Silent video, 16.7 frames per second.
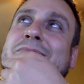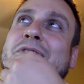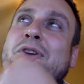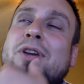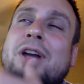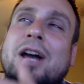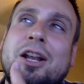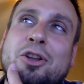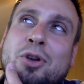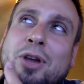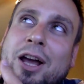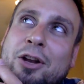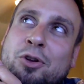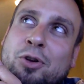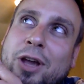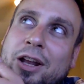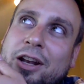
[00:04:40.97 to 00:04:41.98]
You got
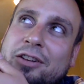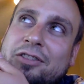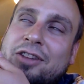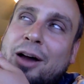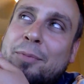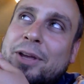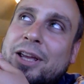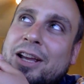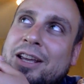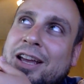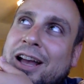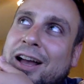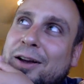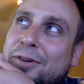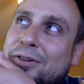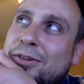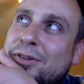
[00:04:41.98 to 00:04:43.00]
to create a dummy
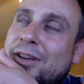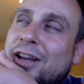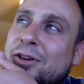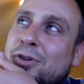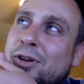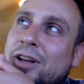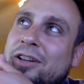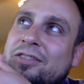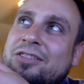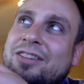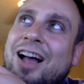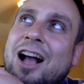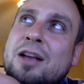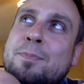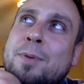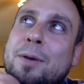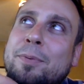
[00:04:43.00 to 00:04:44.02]
account. You got to create a
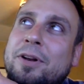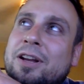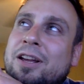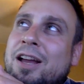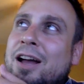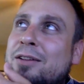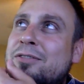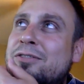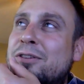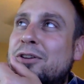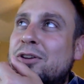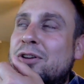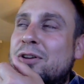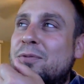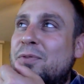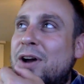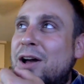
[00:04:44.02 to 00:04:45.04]
sock puppet account so you
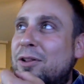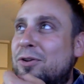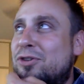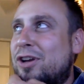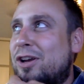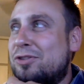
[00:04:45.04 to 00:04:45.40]
can follow Josh.